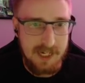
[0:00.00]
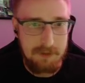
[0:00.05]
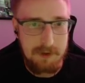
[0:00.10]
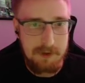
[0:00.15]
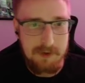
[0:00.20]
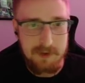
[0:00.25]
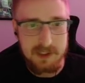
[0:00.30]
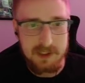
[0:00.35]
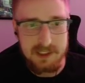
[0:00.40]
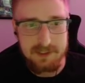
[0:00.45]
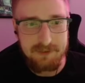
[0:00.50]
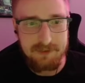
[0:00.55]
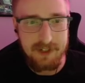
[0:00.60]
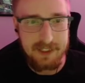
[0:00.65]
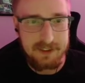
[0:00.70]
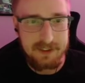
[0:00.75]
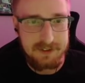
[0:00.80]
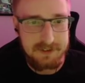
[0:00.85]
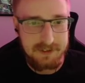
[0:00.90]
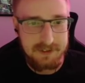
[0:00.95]
we're really
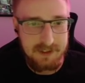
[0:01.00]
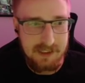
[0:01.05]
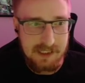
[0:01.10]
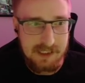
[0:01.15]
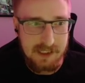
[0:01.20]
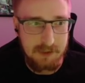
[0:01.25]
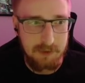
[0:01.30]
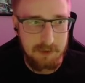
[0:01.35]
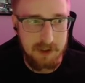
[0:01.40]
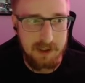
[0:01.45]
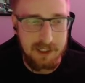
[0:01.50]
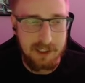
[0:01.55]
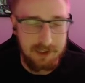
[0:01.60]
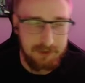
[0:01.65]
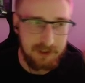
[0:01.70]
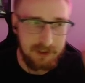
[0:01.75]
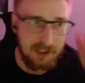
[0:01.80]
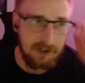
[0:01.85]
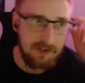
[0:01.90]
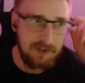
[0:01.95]
fed, and we're like
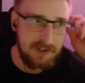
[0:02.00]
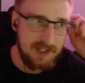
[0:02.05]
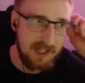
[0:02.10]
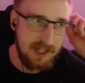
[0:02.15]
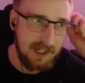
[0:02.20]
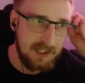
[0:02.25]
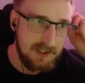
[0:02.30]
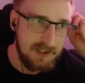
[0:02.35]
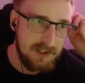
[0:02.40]
3 gold ahead.